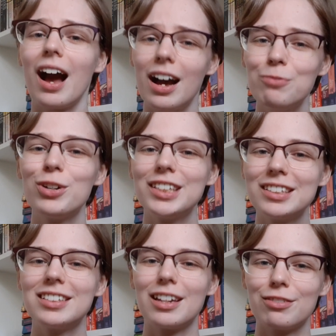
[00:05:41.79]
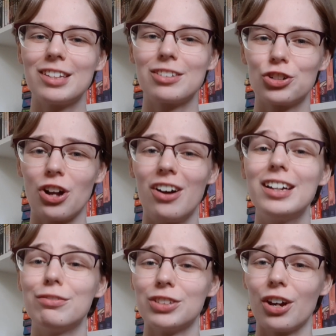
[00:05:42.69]
I'm willing to give this a shot,
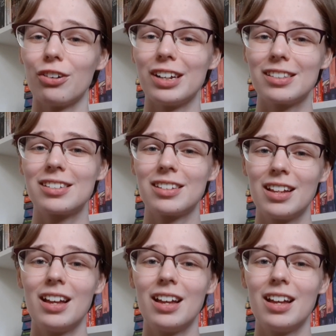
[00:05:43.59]
even though it's